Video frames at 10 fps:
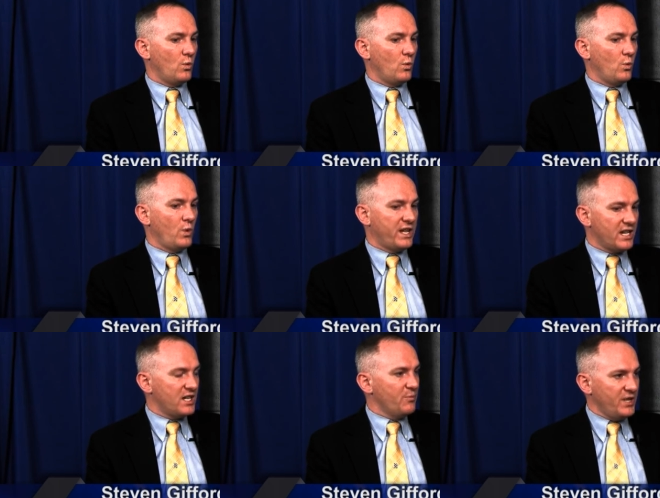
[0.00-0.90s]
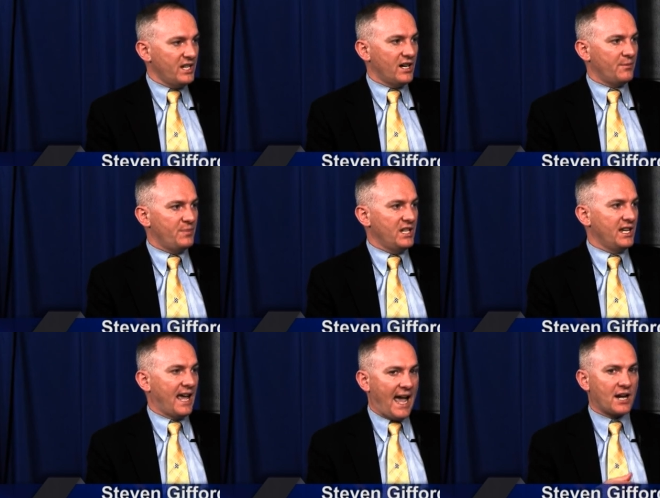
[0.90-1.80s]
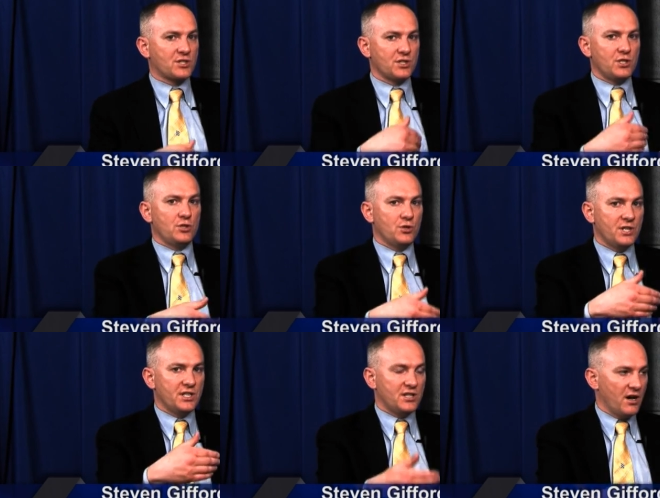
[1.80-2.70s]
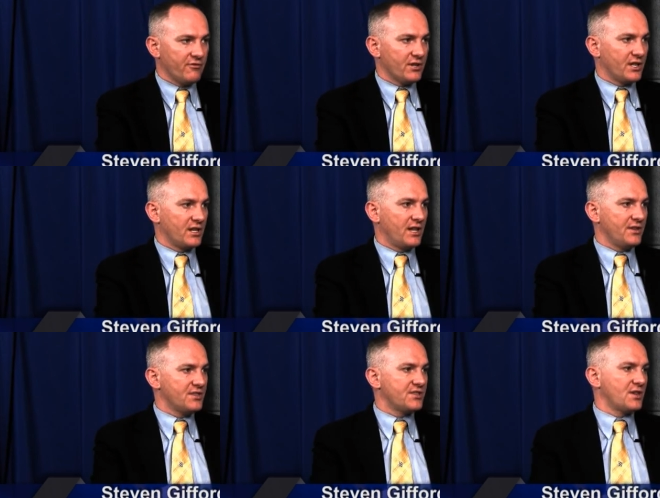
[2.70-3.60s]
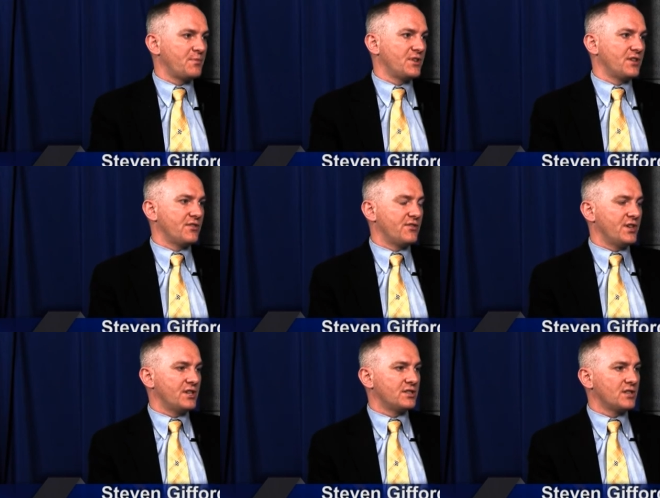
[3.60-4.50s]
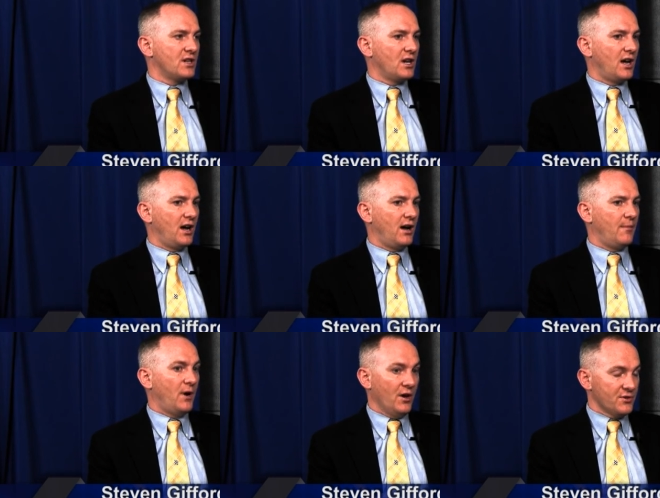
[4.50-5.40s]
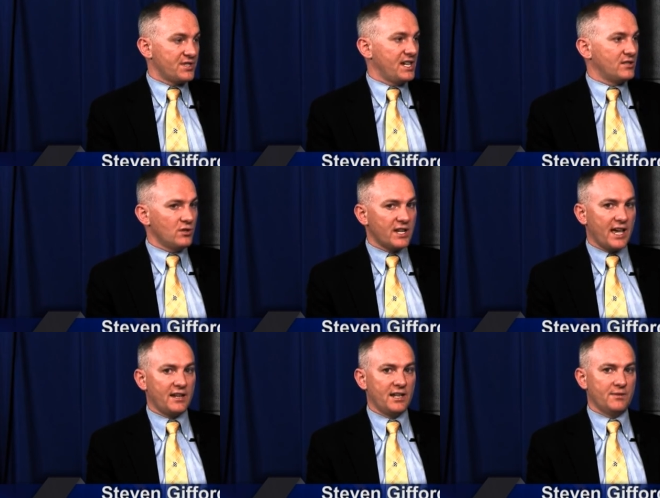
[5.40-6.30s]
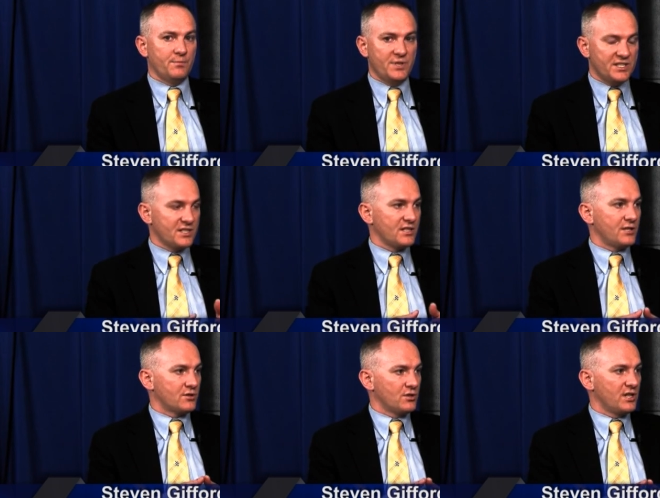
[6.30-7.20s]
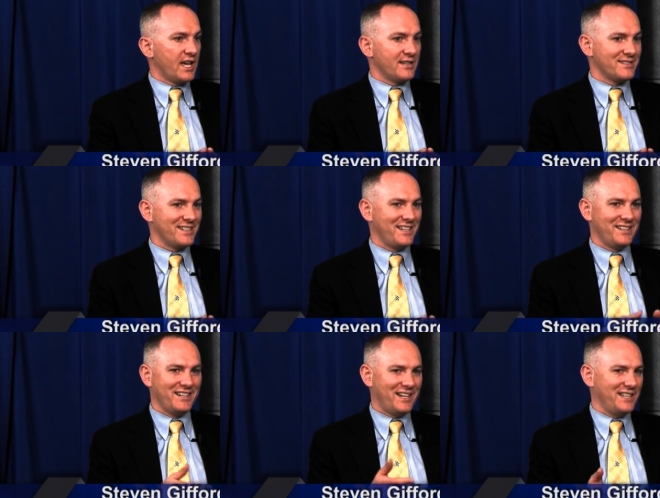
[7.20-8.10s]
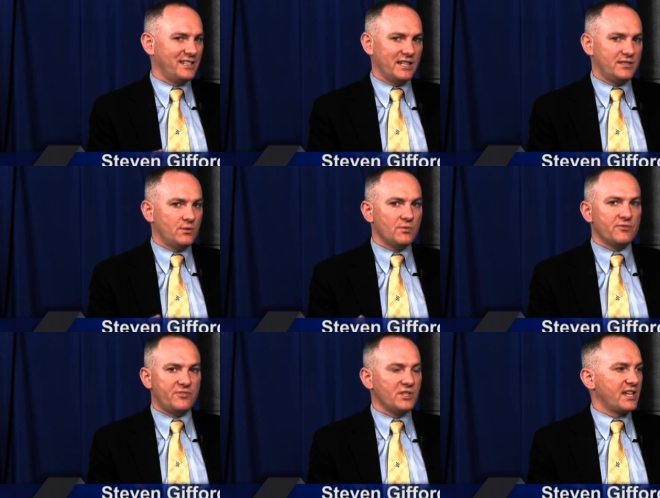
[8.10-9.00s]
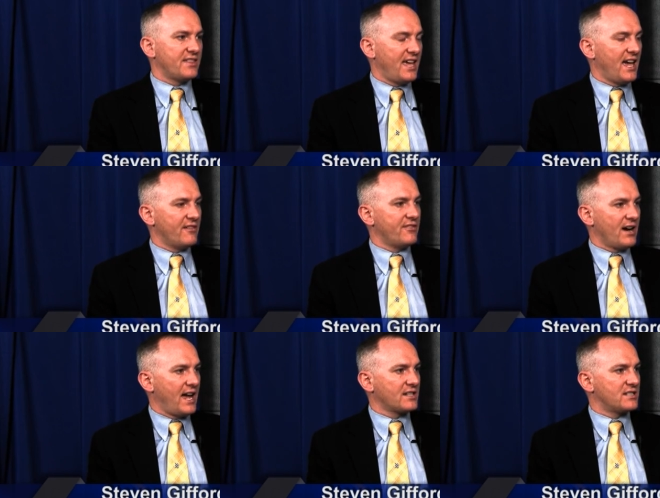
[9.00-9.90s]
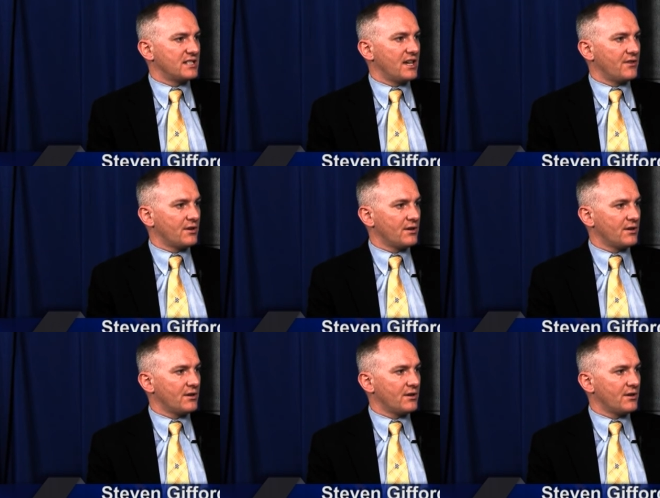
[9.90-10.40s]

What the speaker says: we can compete on being actually good at governing, and this is something that other states look at and business leaders look at and say, I don't feel like they have their acts together.